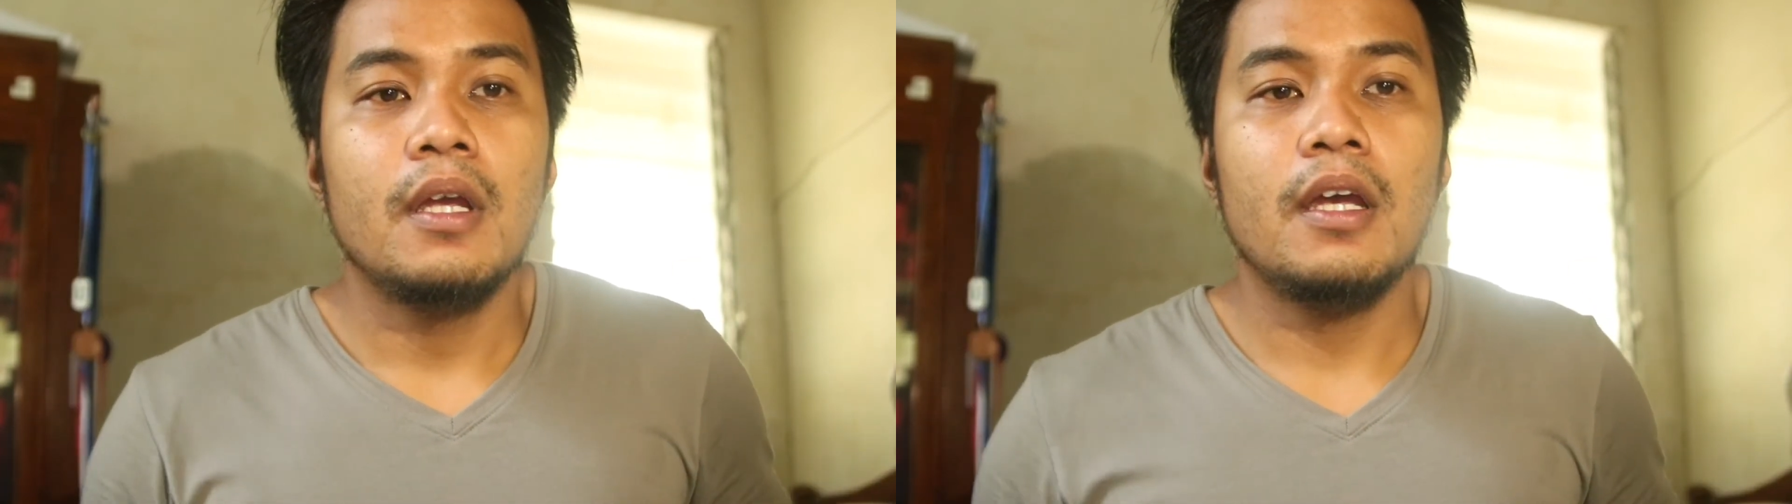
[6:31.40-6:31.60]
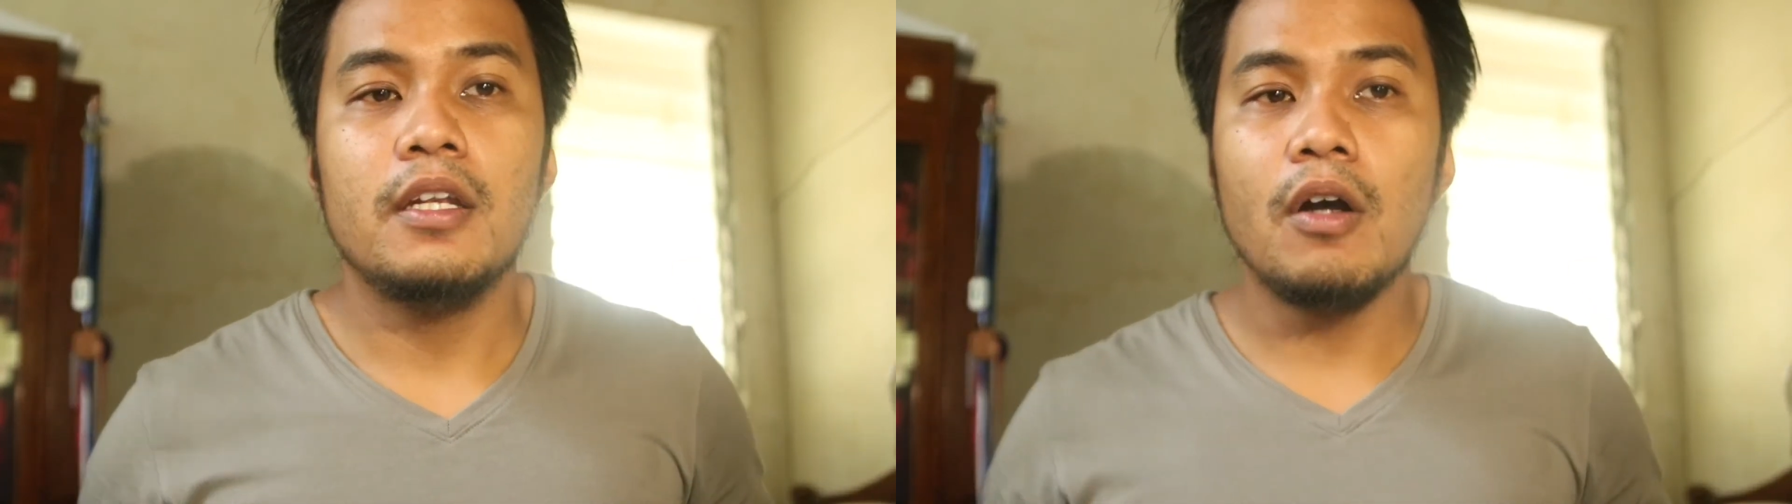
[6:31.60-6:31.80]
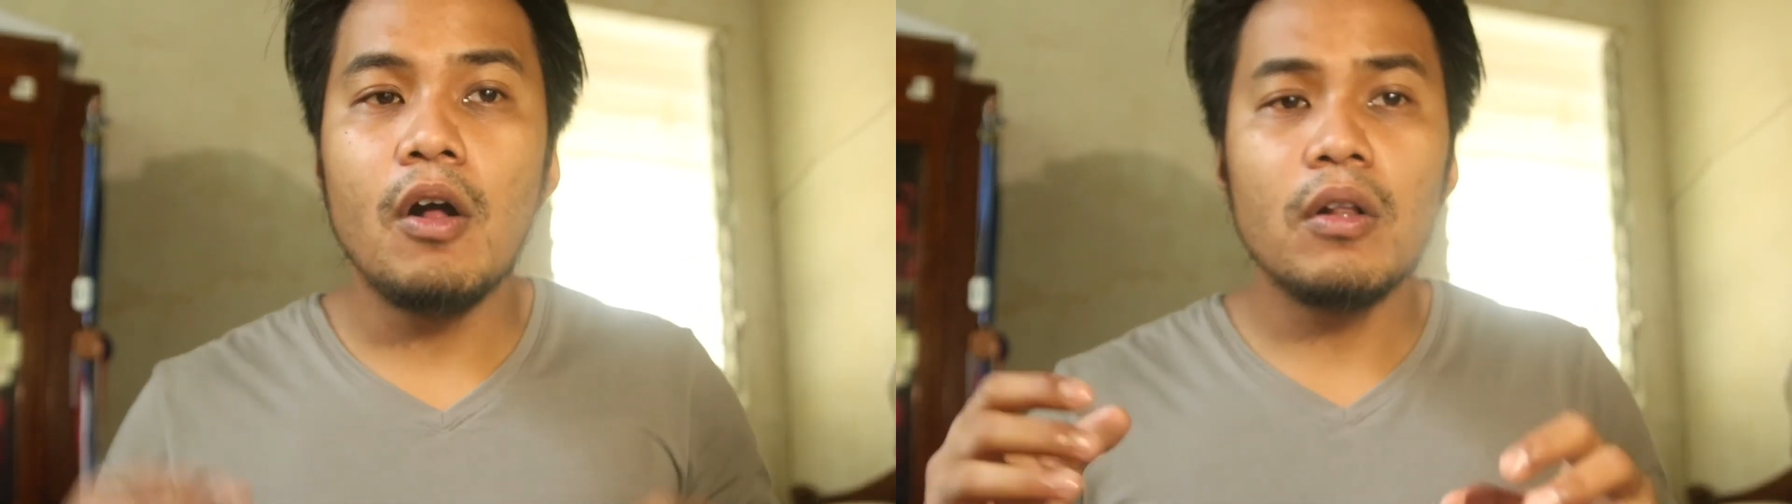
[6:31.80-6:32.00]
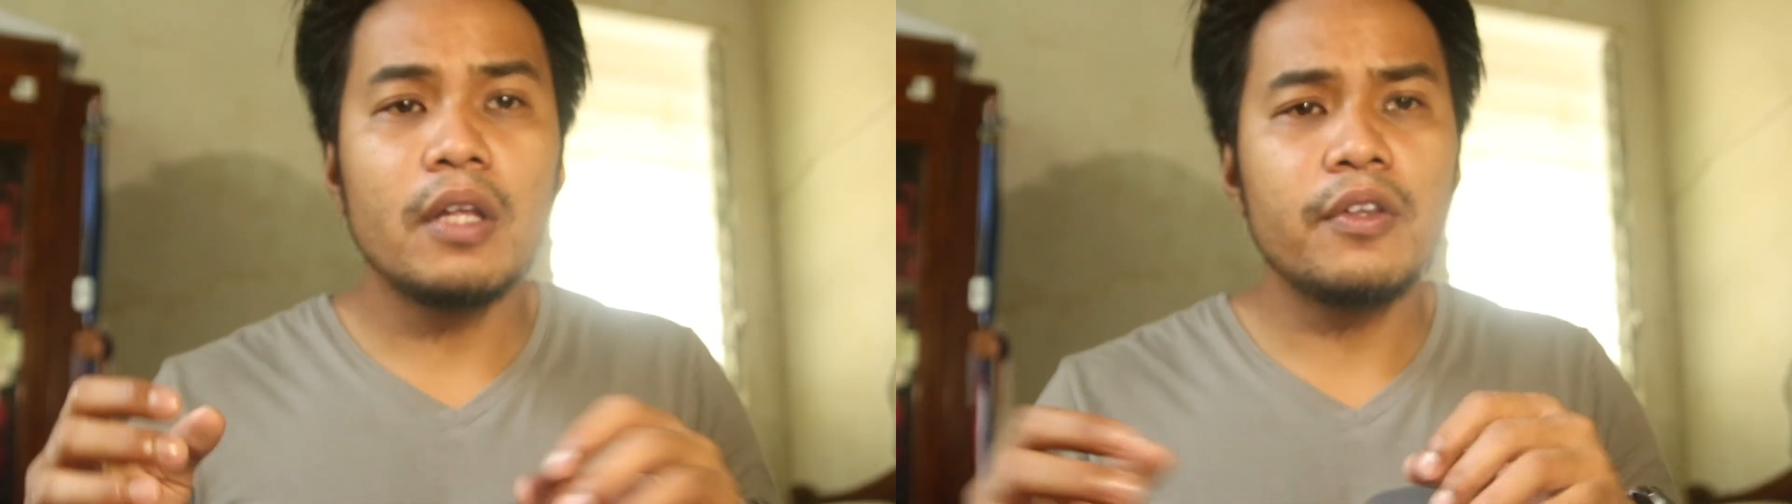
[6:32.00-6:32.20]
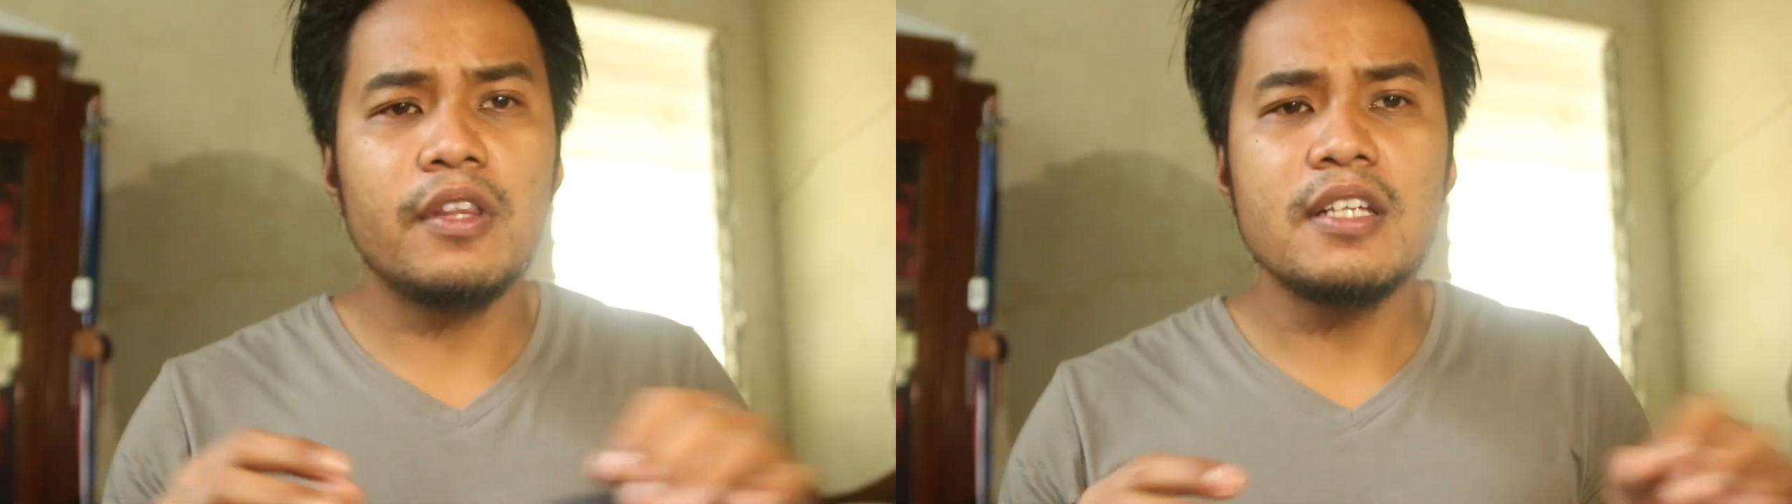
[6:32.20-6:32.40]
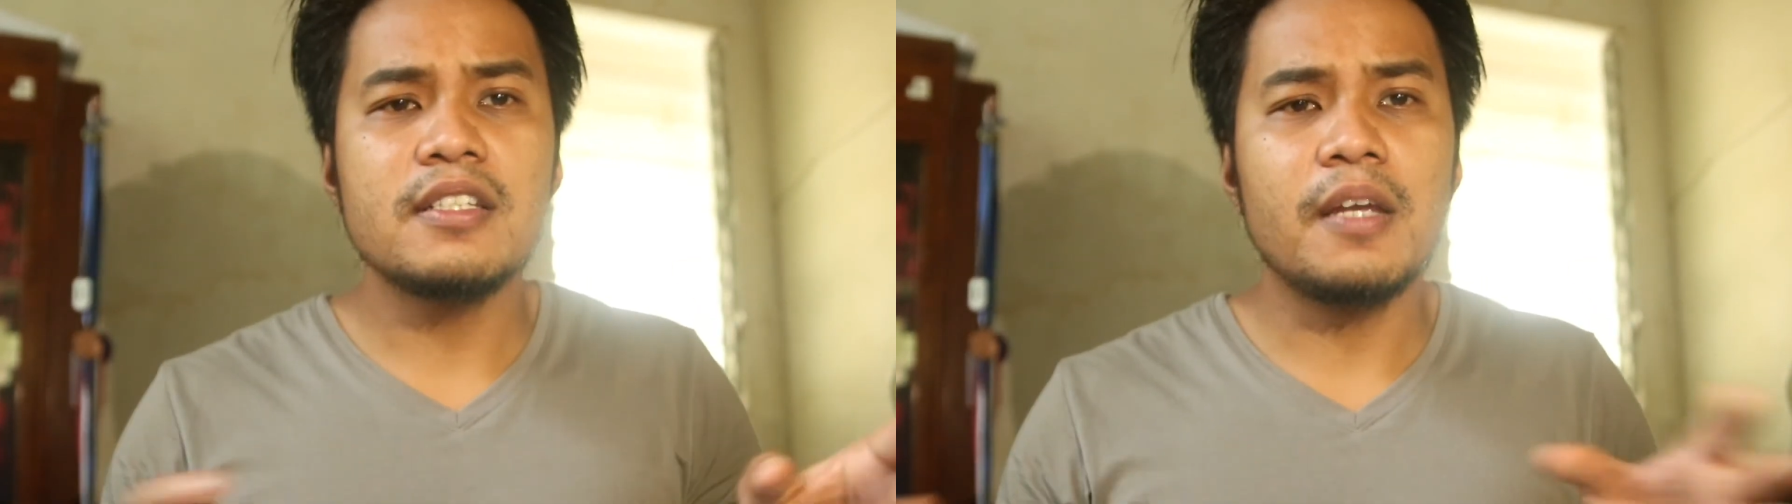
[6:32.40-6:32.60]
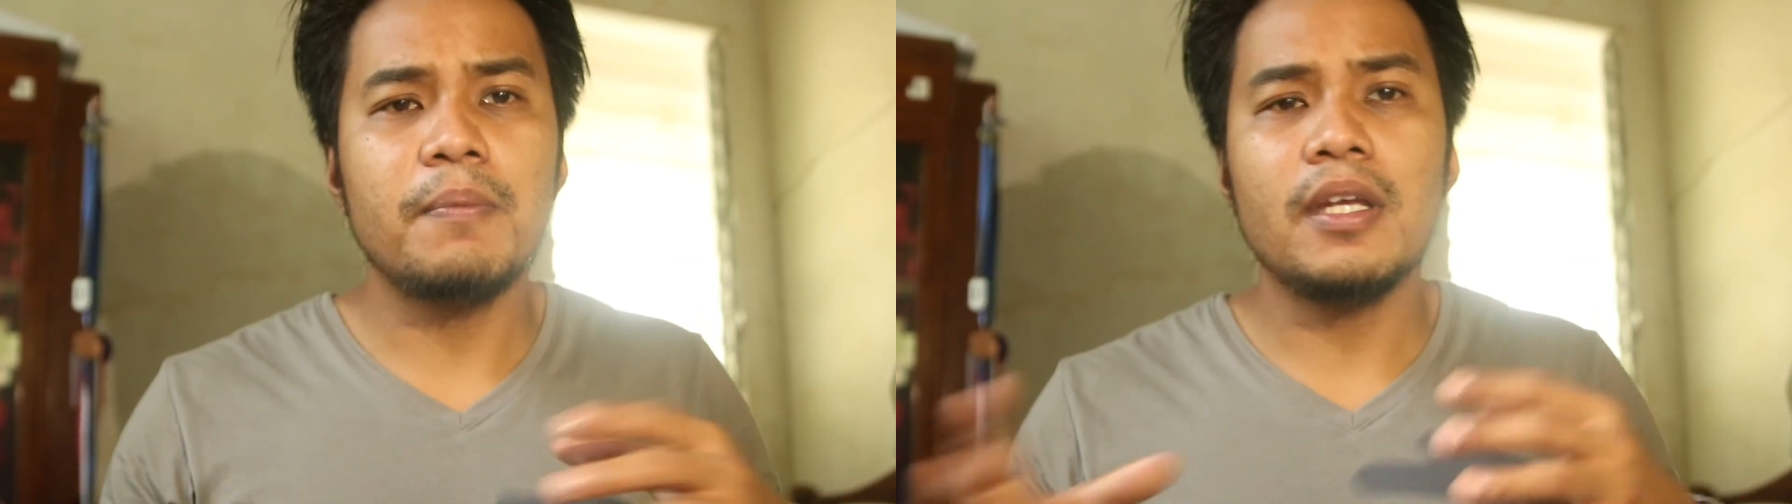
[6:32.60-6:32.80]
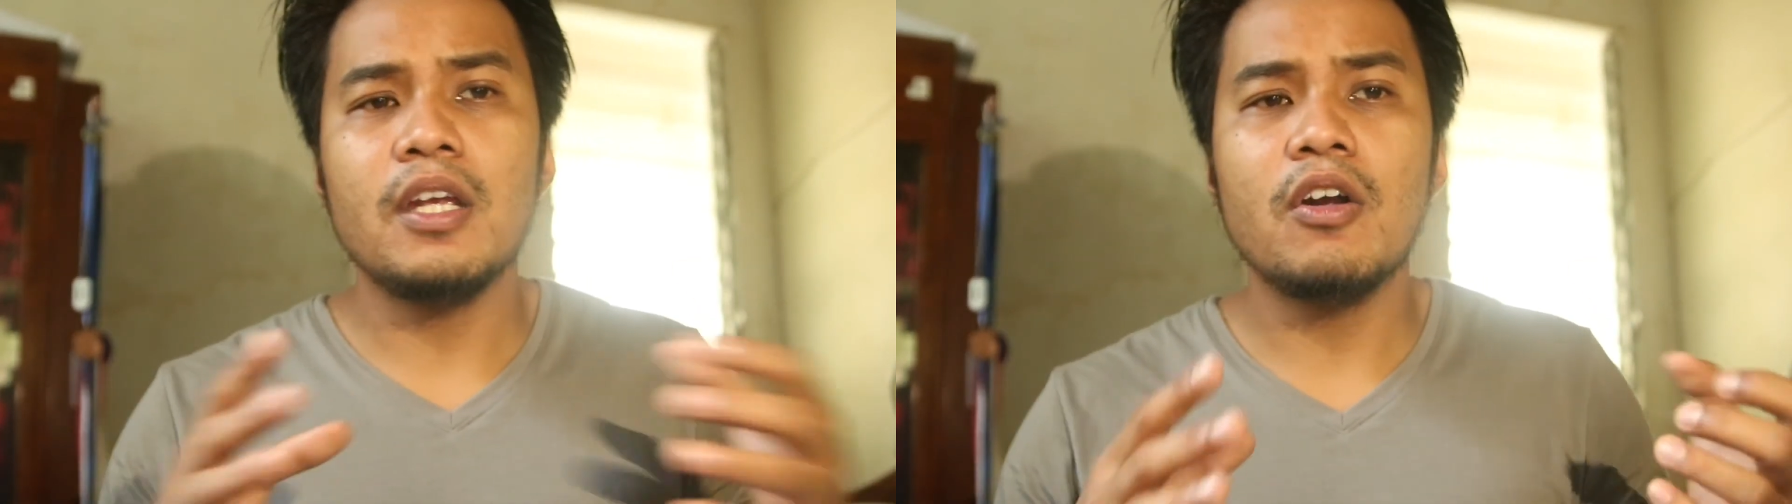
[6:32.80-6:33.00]
And all other things
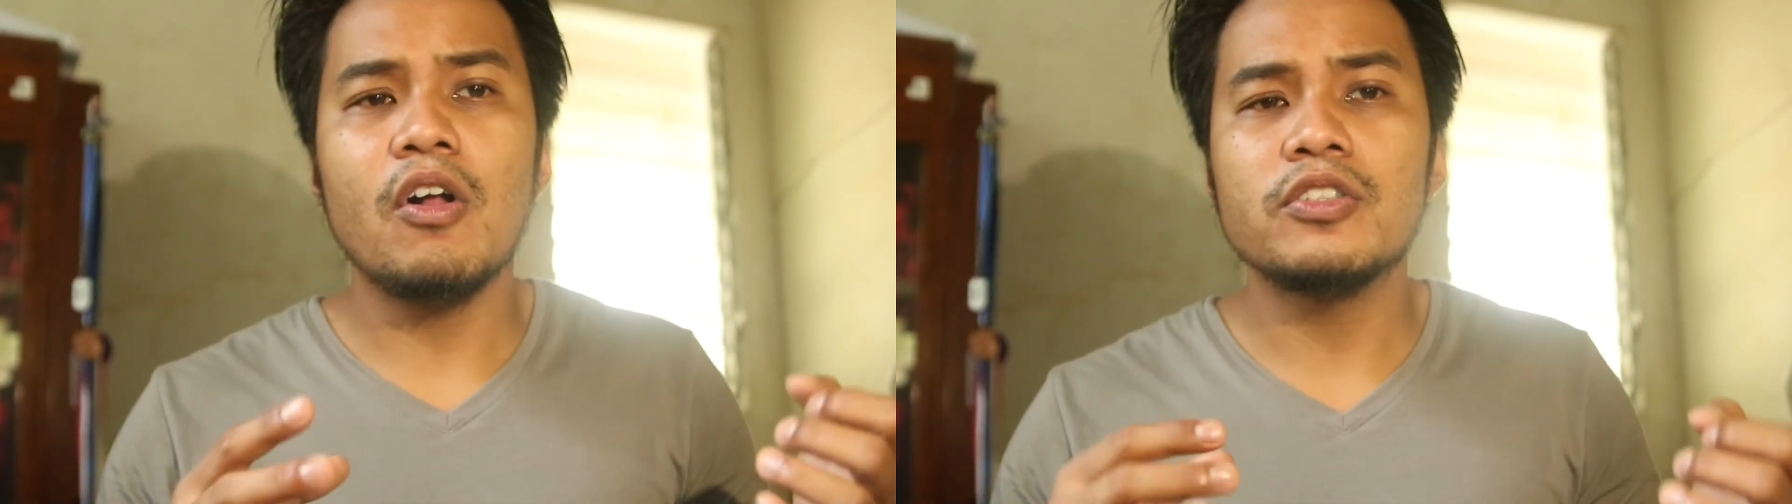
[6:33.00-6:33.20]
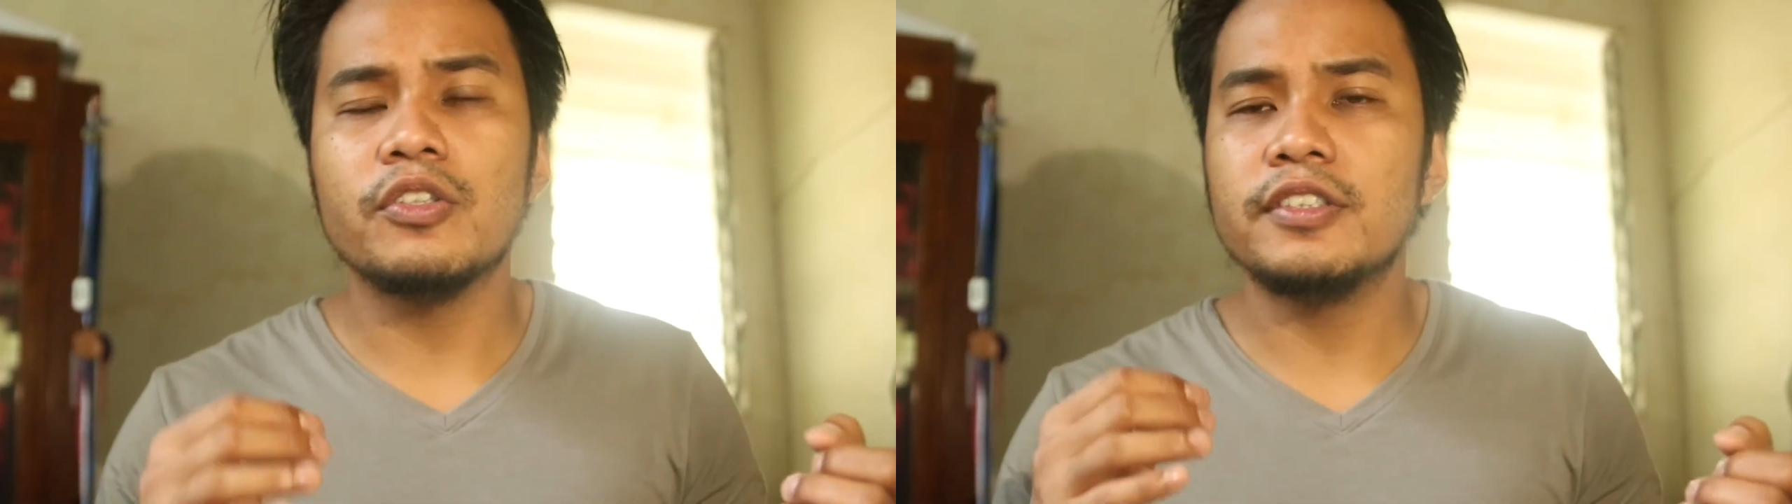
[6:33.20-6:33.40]
like making calls